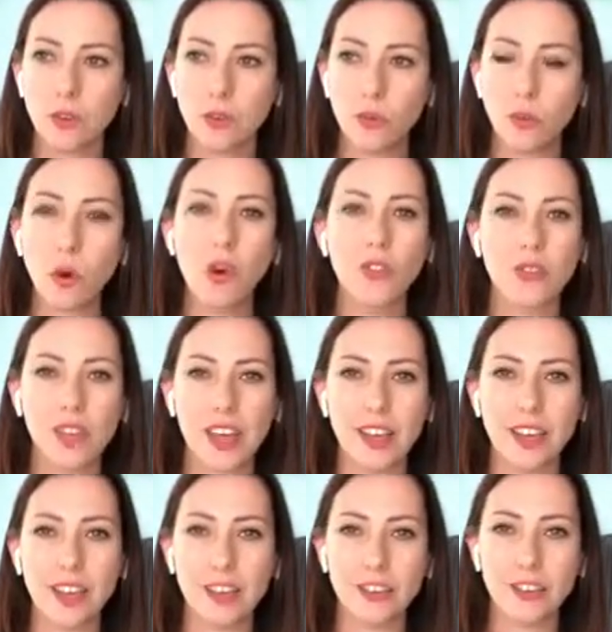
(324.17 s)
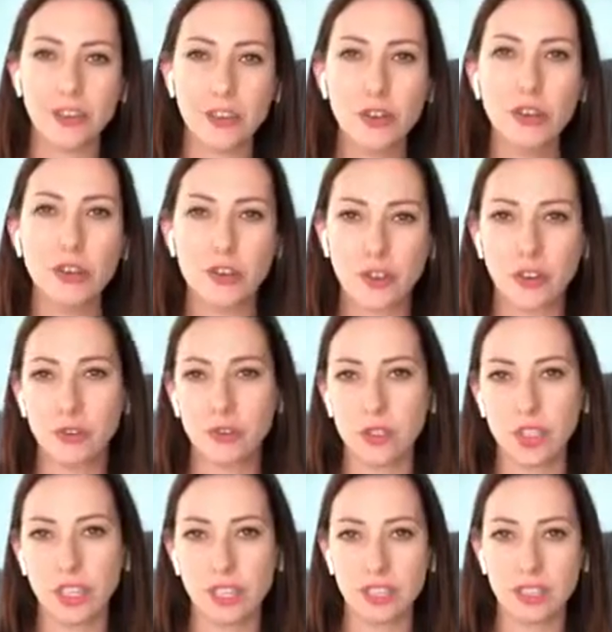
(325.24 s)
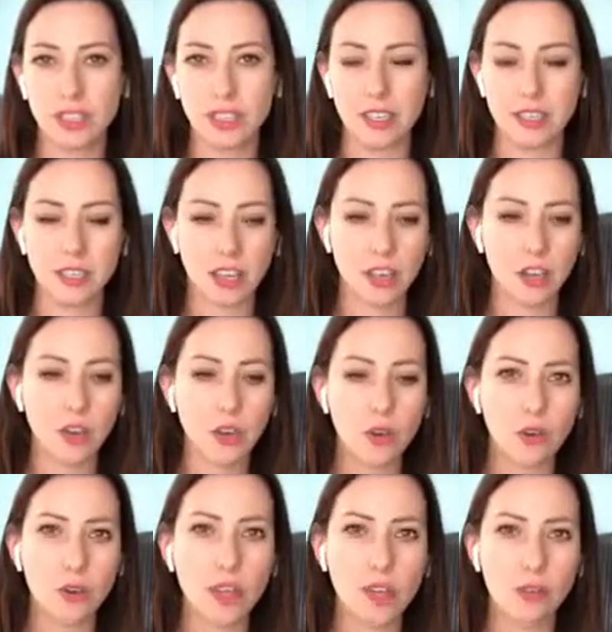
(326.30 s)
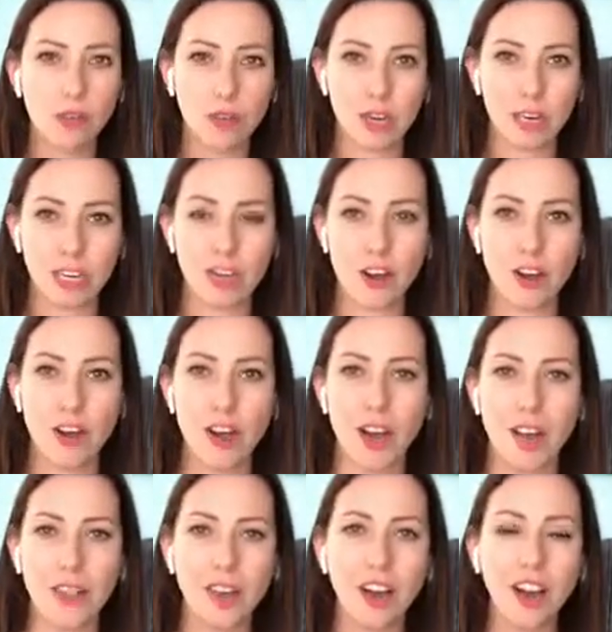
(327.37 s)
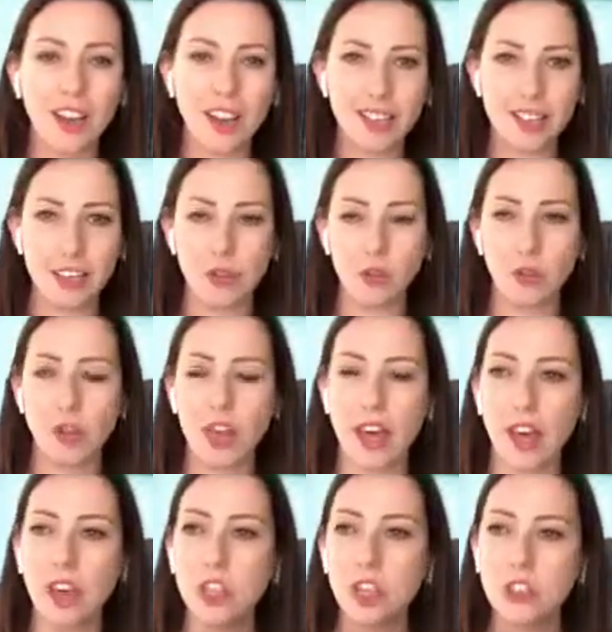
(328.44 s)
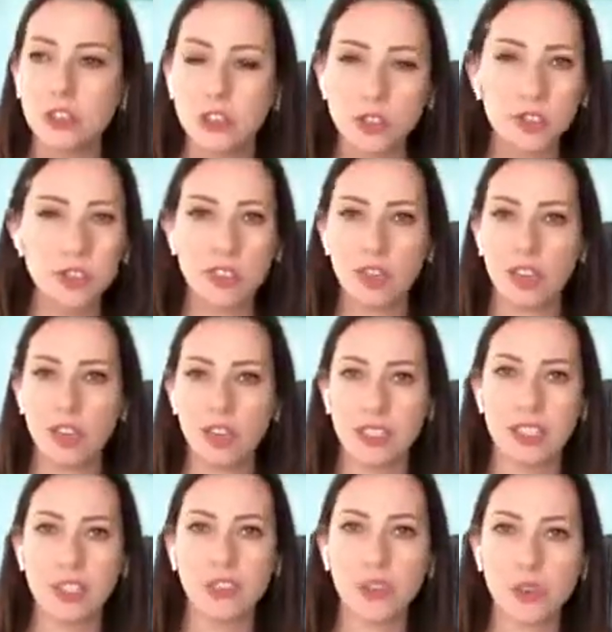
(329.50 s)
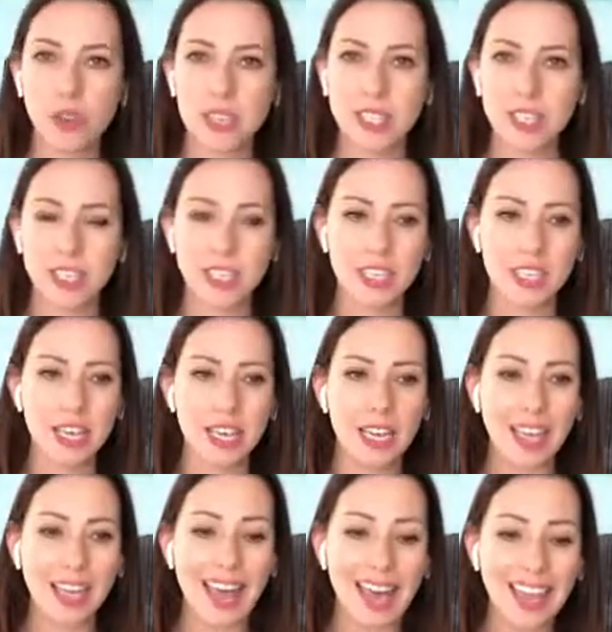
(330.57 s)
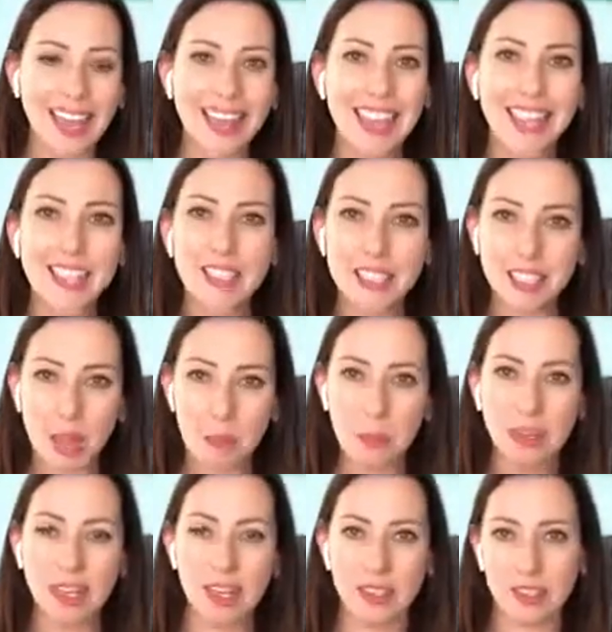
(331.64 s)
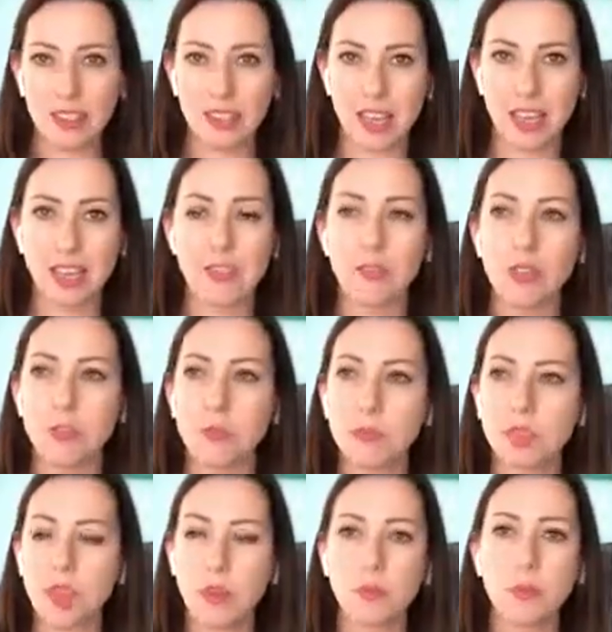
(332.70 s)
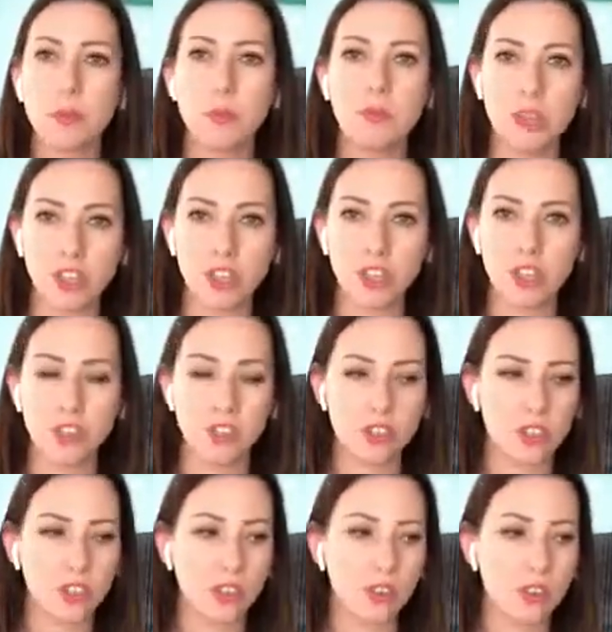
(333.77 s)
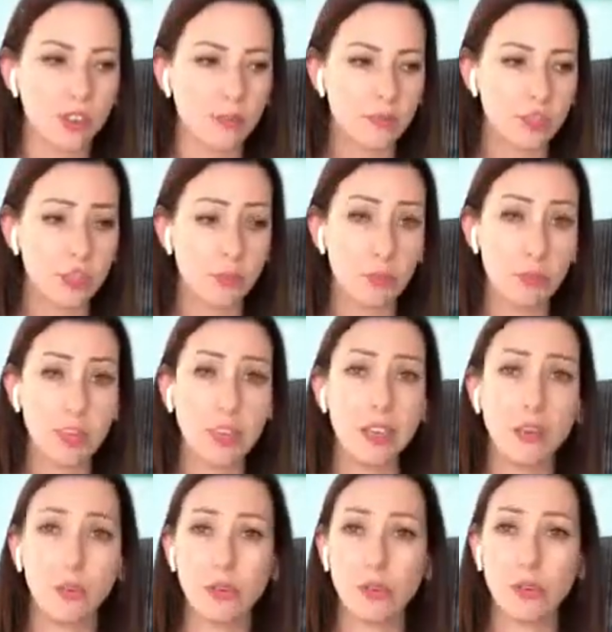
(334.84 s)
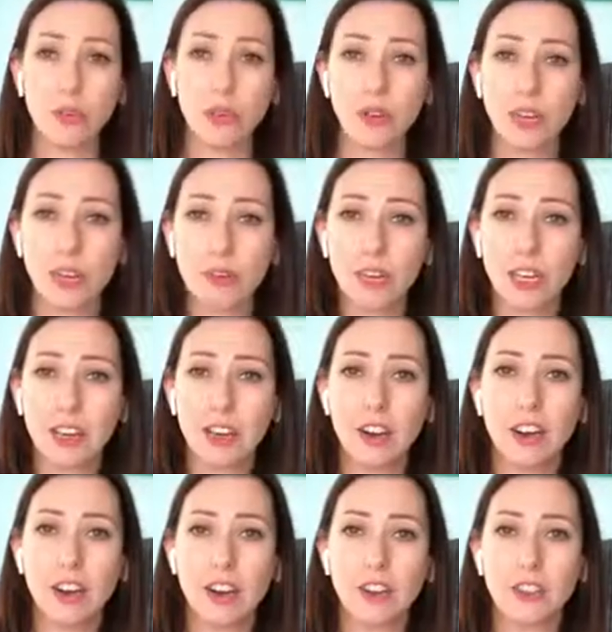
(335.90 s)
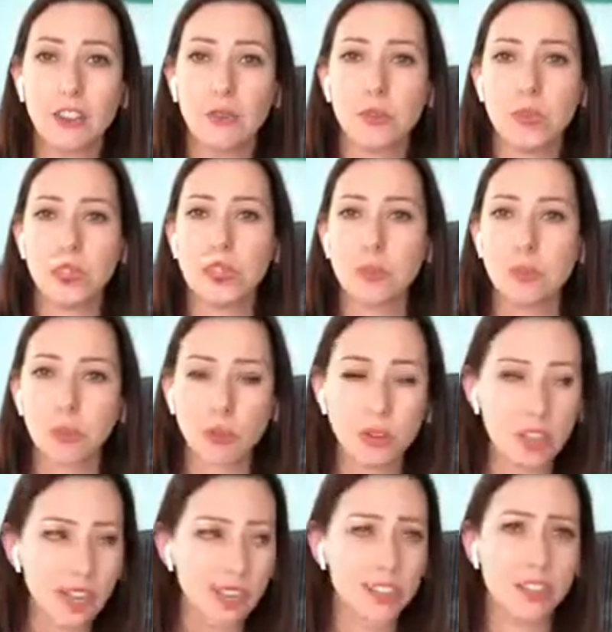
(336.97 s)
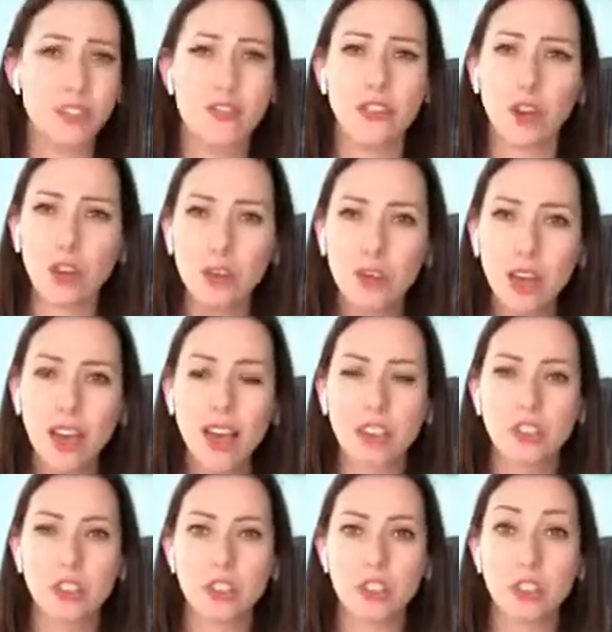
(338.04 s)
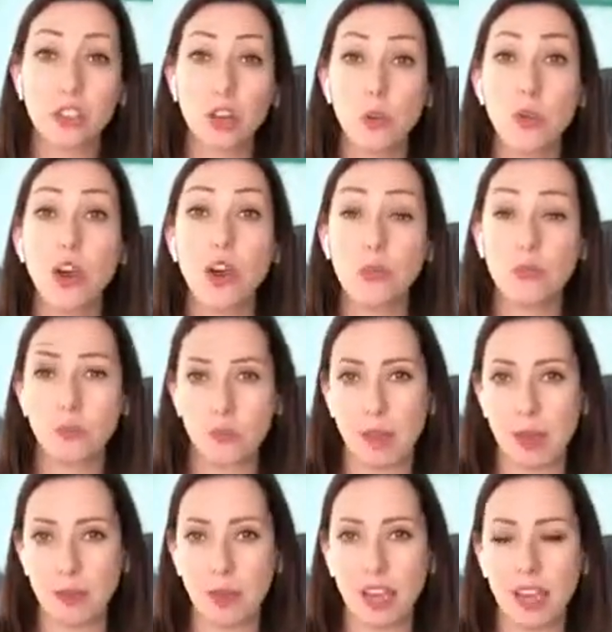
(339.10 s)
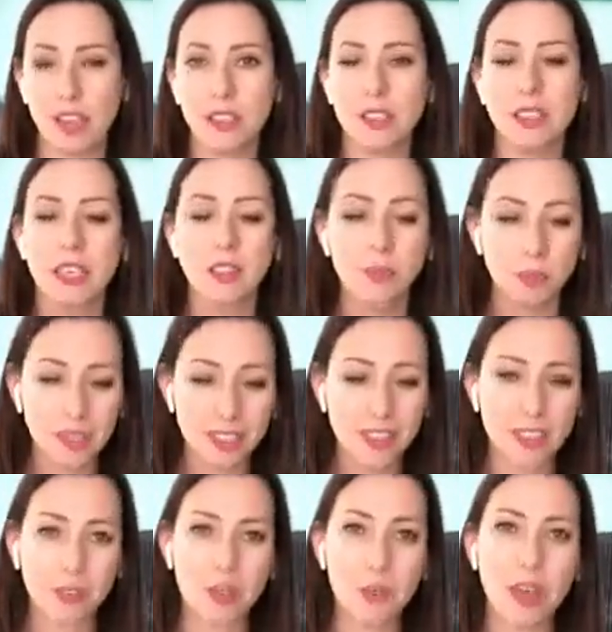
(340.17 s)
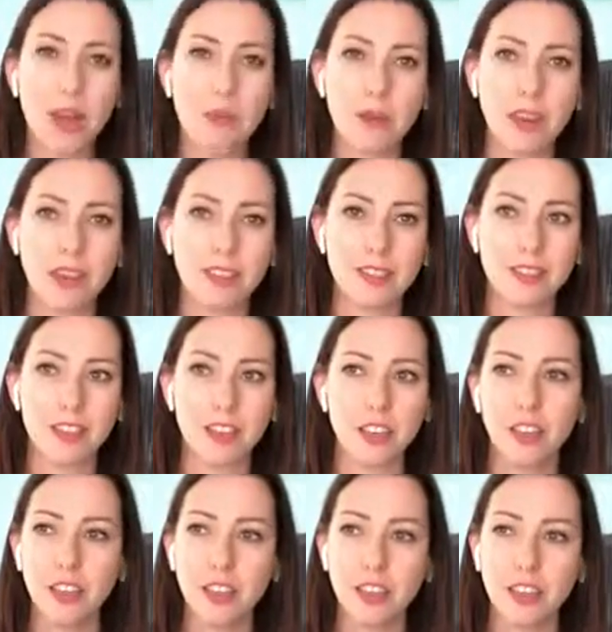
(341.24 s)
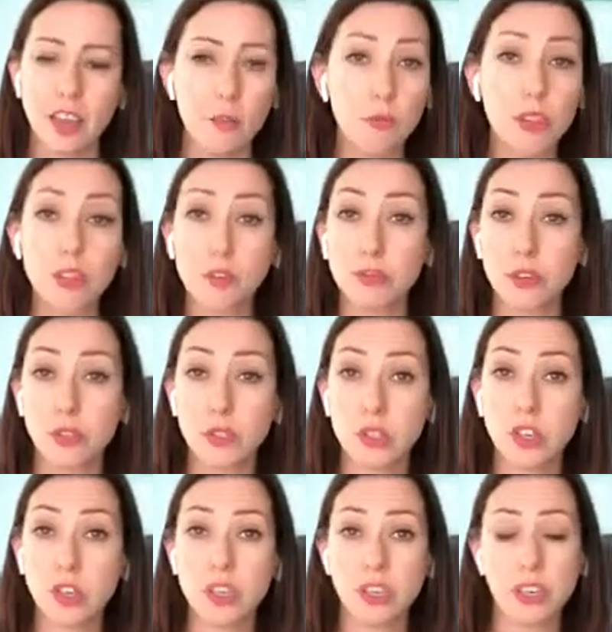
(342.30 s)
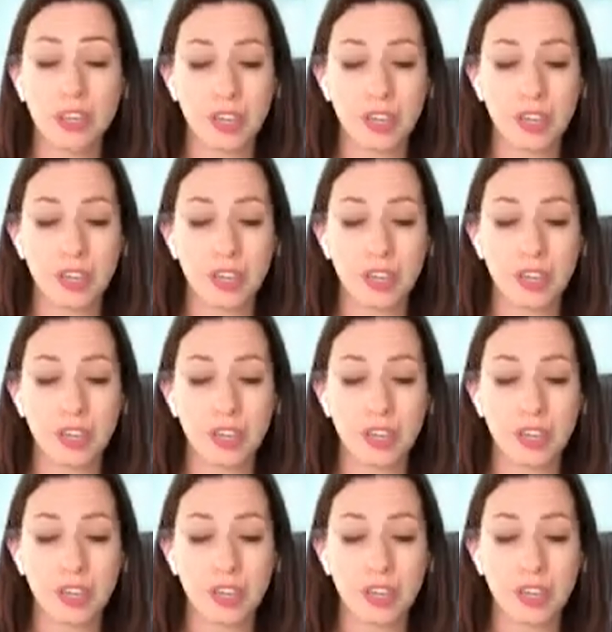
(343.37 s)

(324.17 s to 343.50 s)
what their true zone of genius is, like who they really are at the highest level, their true desires, their true identity, and then stepping into that, giving themselves permission to be all of who they really are, to explore that, to know that, and to show up from that place, because it's from that place that everything feels good.